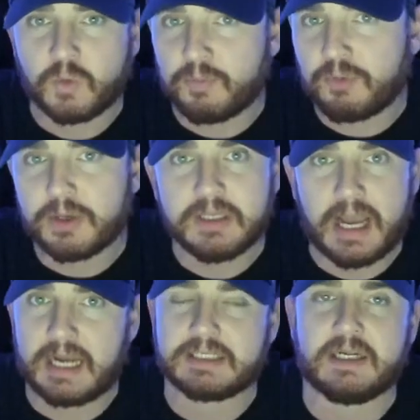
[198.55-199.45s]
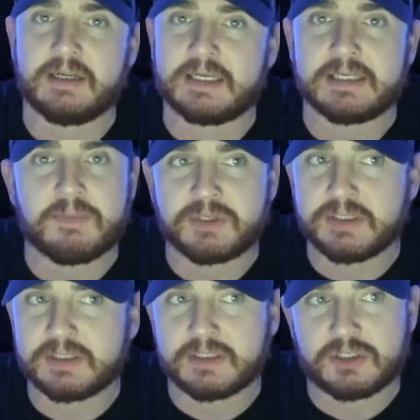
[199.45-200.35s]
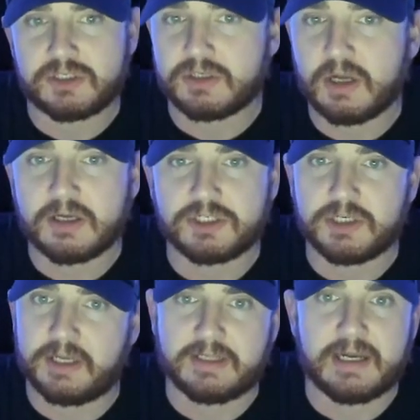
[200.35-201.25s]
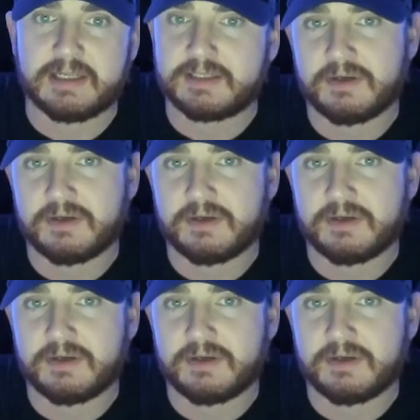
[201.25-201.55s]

We're pretty lax on exemptions and shit like that.